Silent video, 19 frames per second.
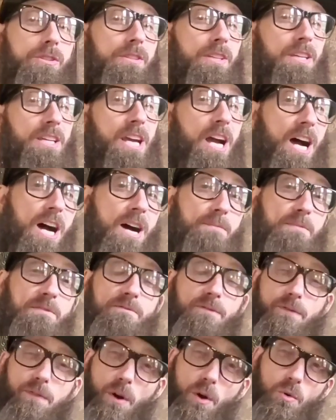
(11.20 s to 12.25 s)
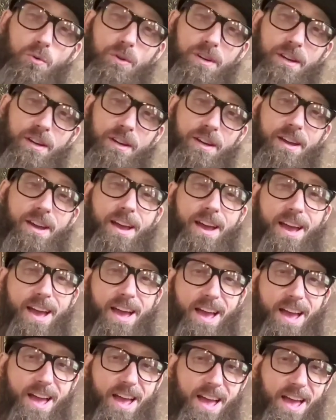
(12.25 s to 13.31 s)
to the common folk
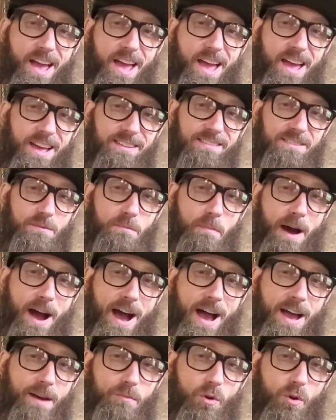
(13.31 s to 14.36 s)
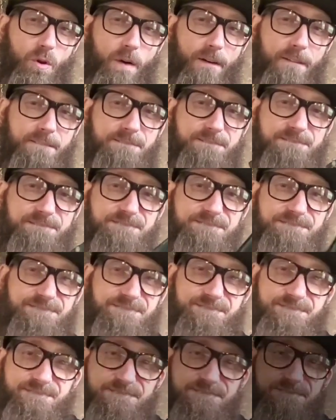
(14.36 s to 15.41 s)
as the Bible.
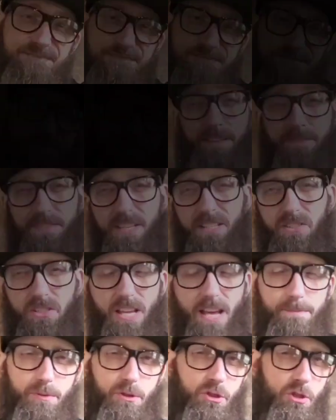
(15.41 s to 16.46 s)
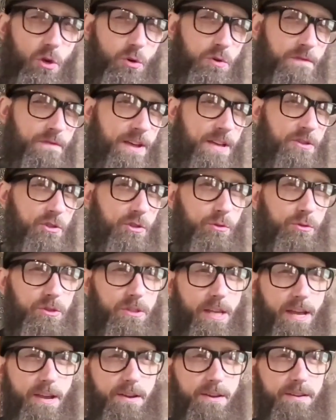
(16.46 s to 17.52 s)
In this episode of
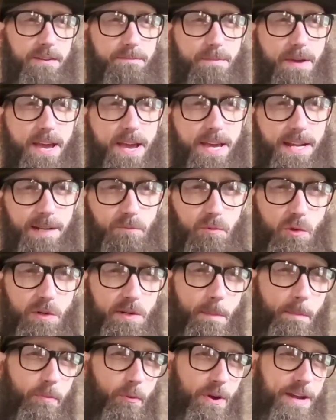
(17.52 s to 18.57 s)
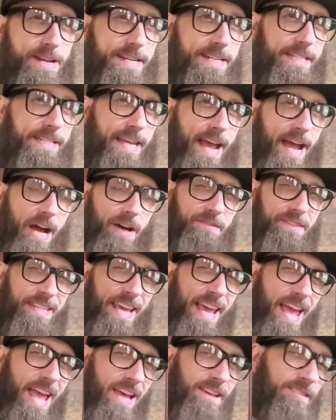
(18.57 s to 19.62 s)
Esoteric Man, I'm going to break down
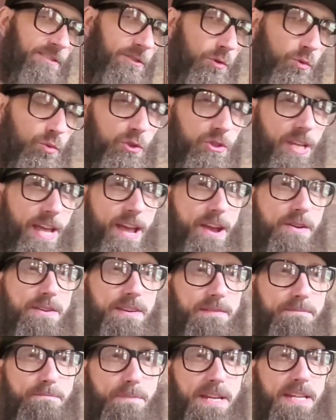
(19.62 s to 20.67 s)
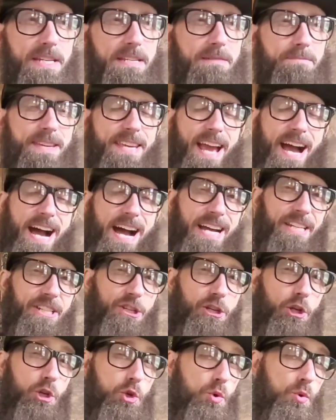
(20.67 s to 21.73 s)
the esoteric meaning
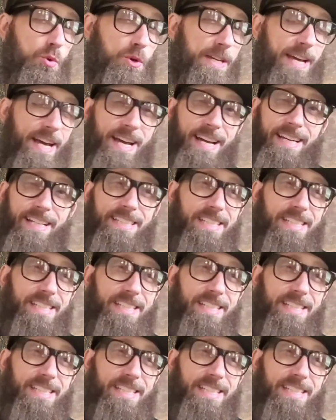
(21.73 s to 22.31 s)
behind Luke